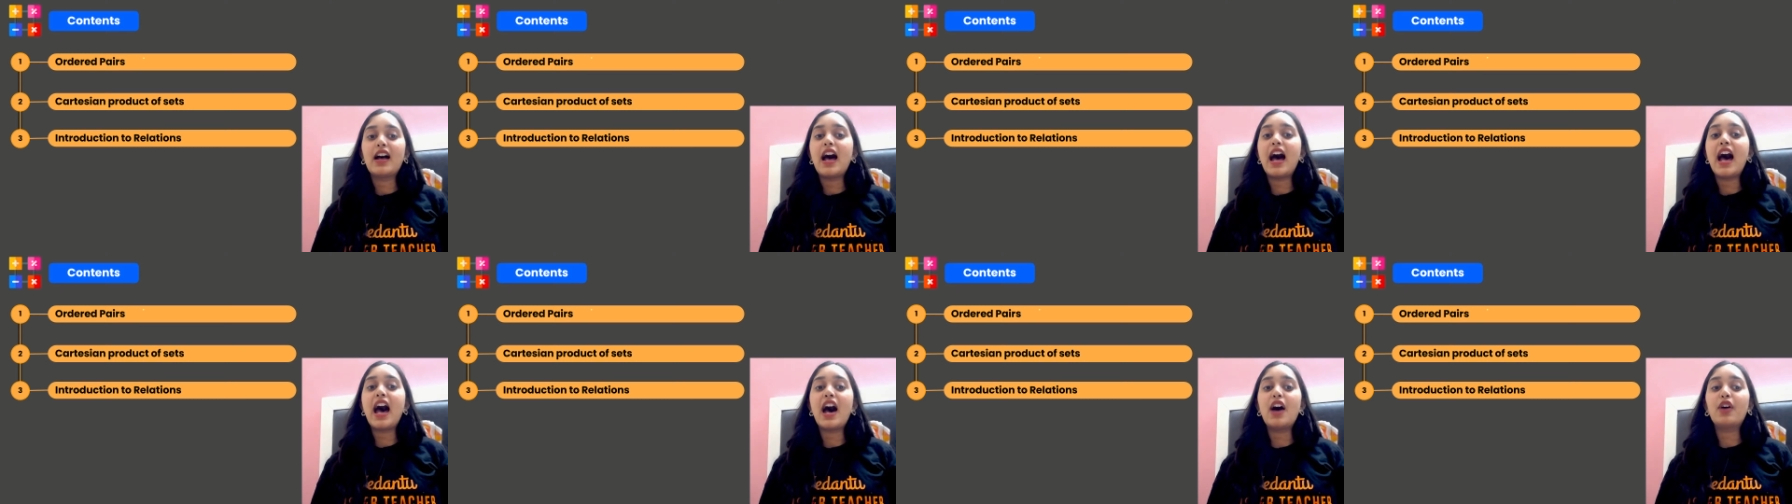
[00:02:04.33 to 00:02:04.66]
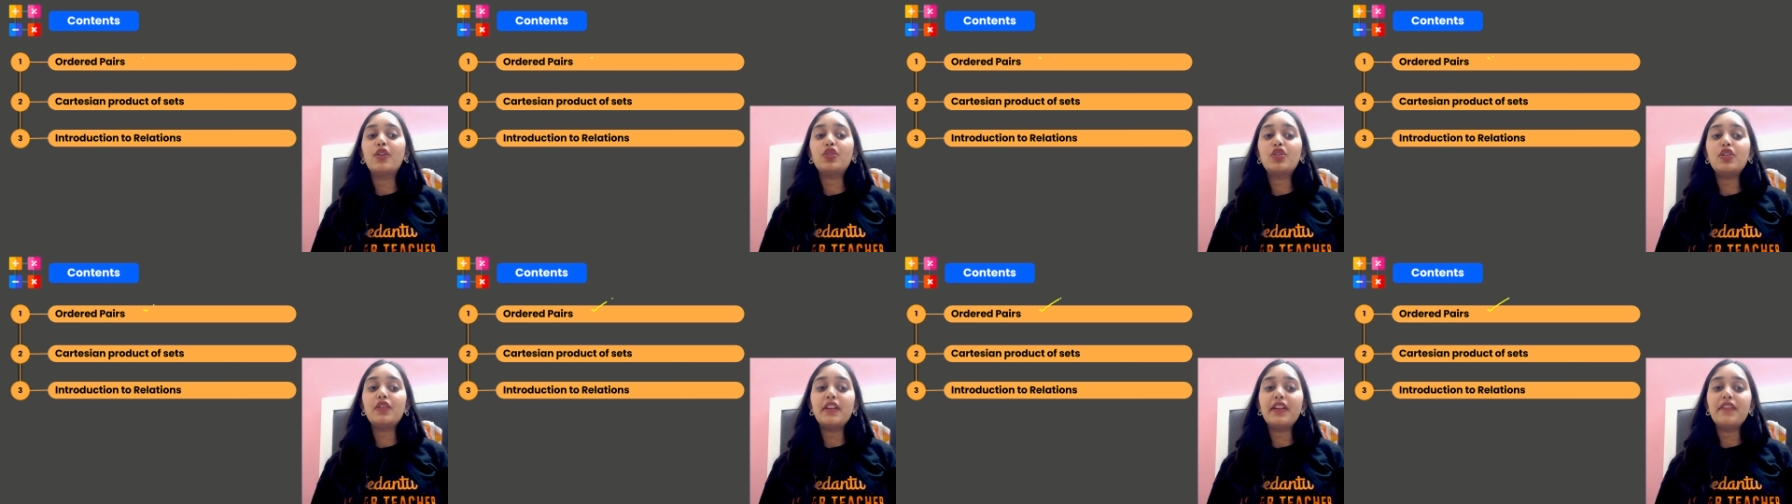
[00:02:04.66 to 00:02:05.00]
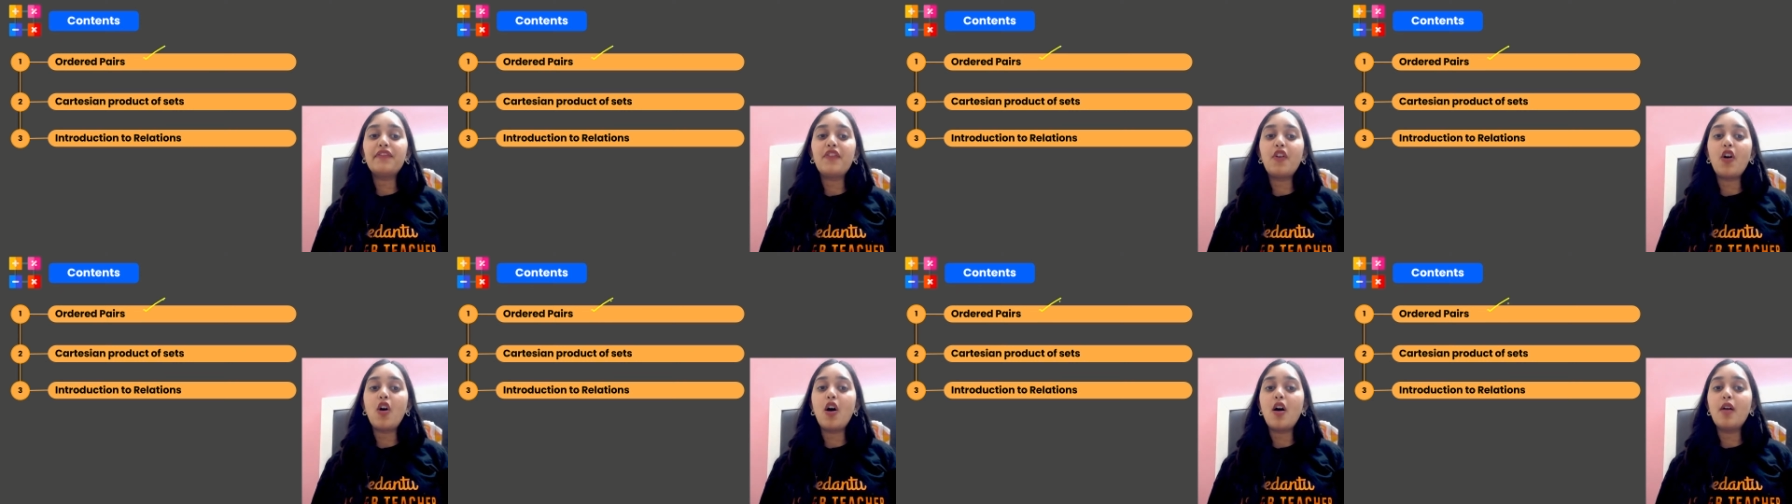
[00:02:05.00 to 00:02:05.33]
how do we
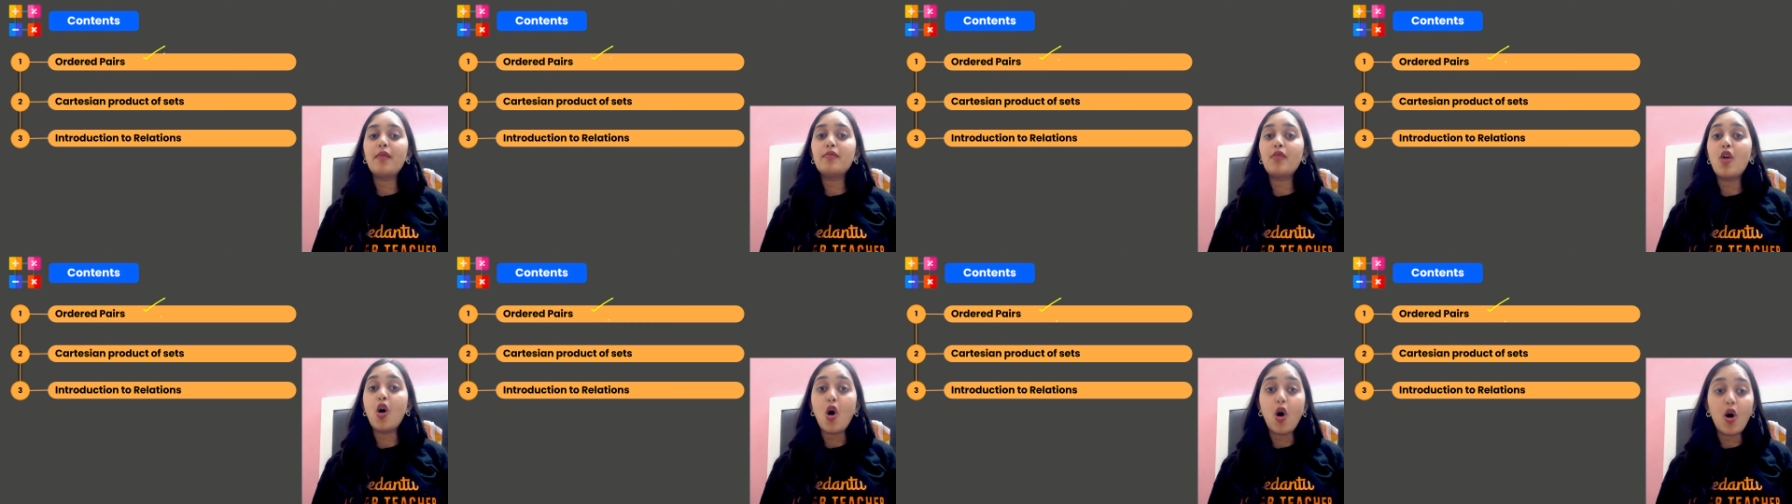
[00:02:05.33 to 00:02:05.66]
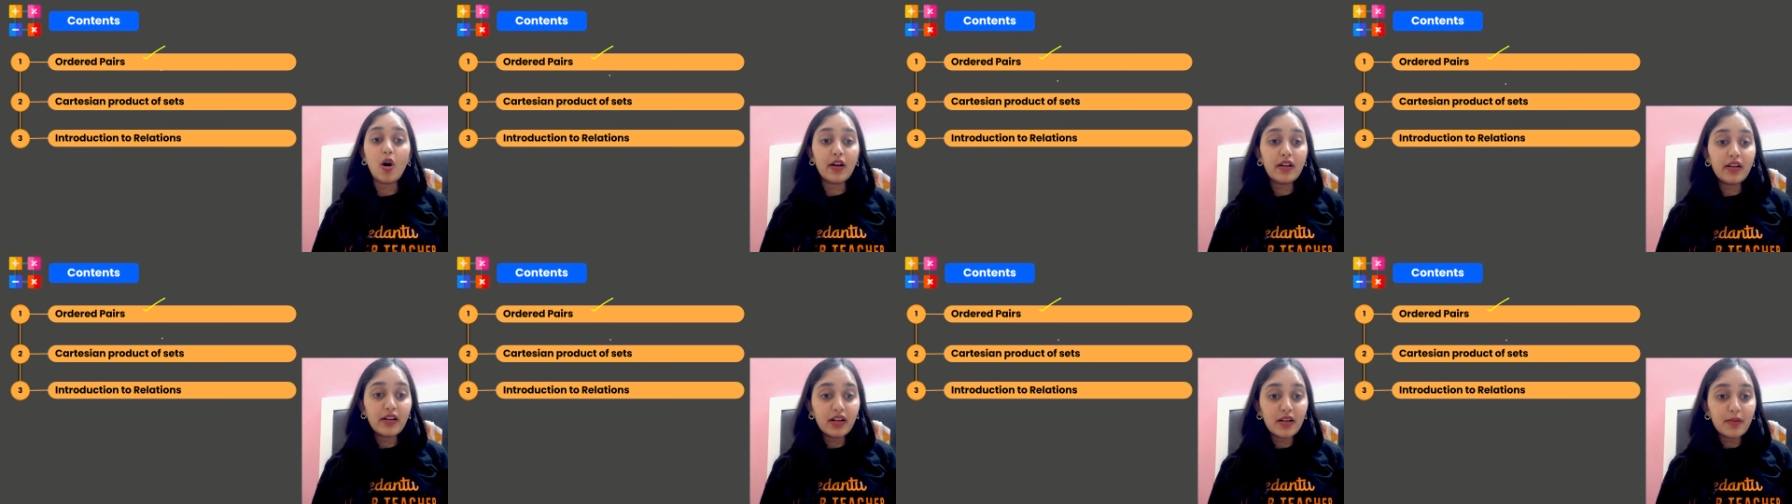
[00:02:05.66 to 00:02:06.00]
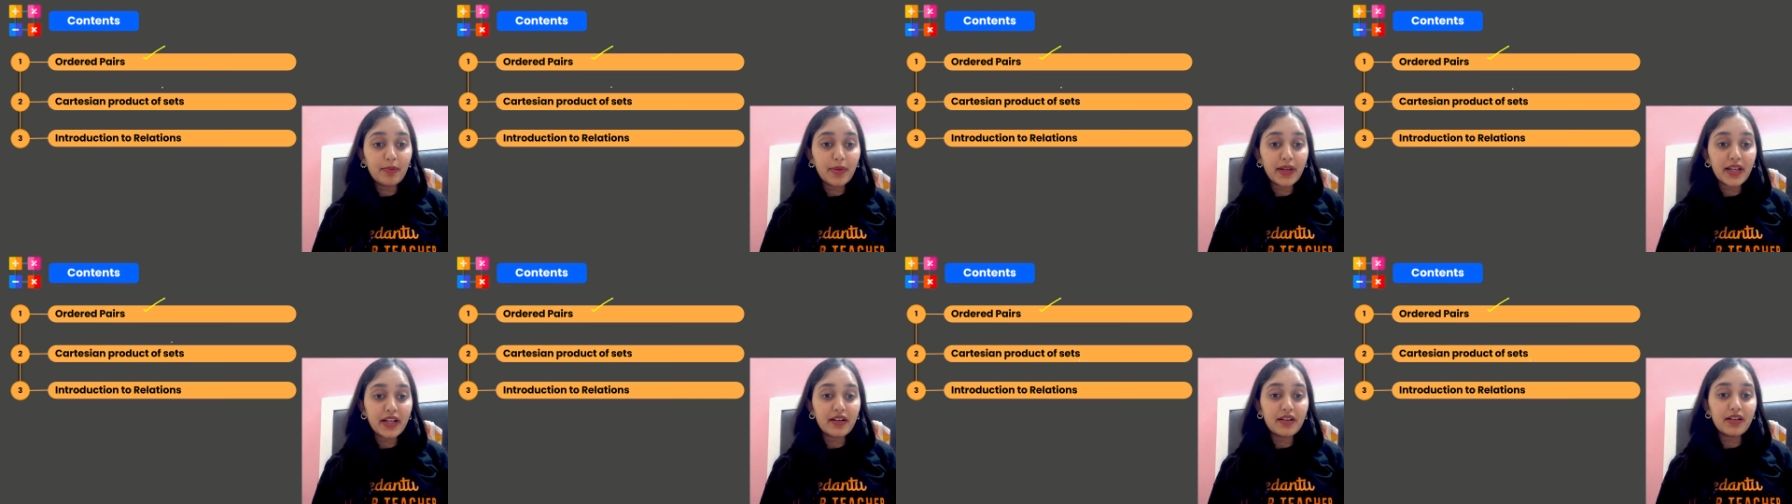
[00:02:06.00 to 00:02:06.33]
form ordered
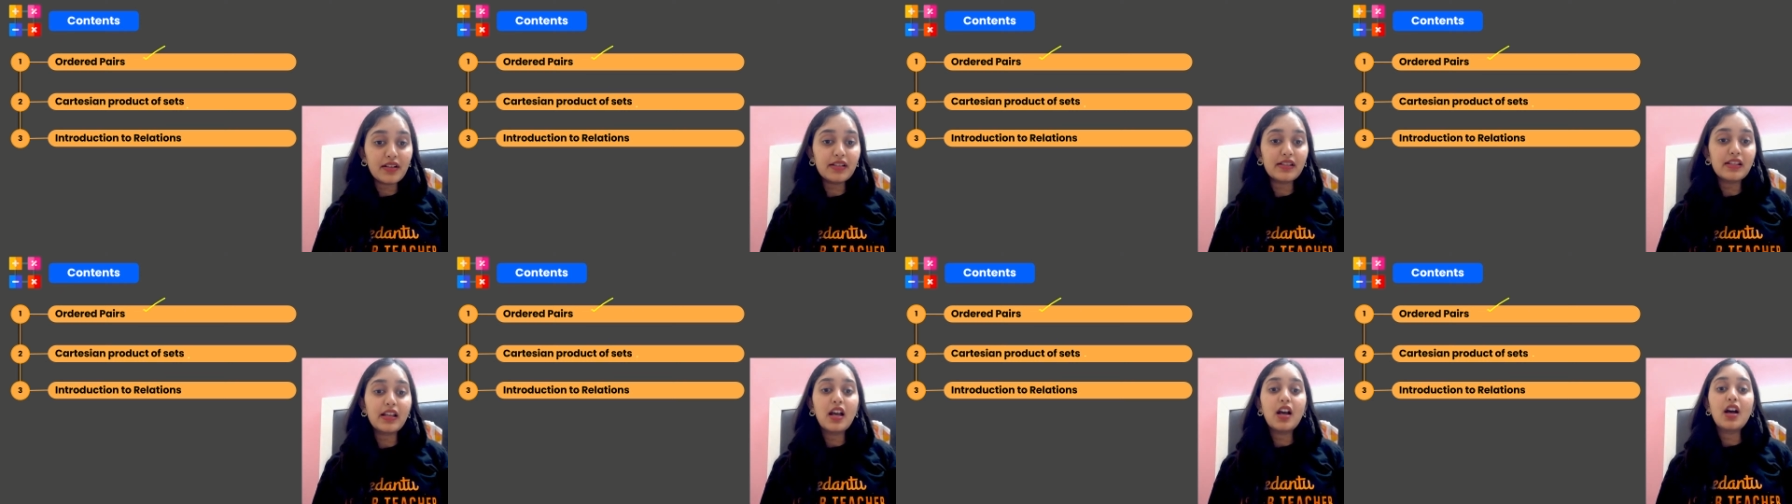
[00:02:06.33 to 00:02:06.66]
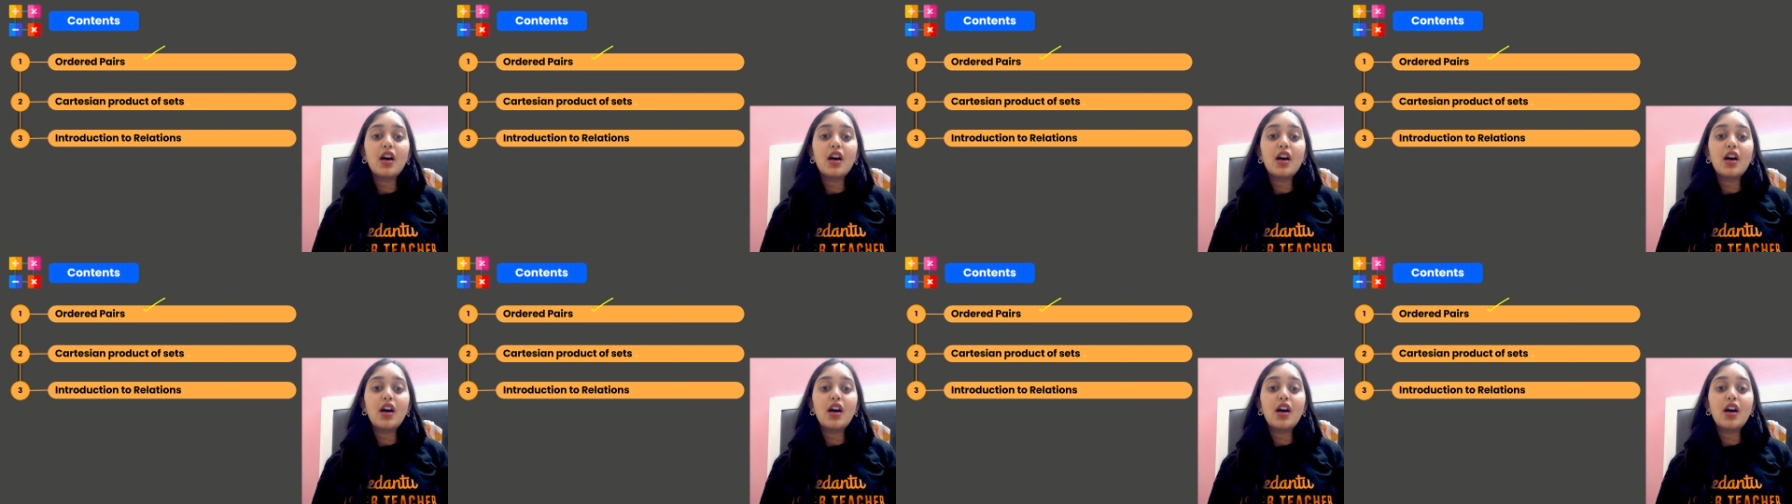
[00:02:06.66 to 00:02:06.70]
pairs,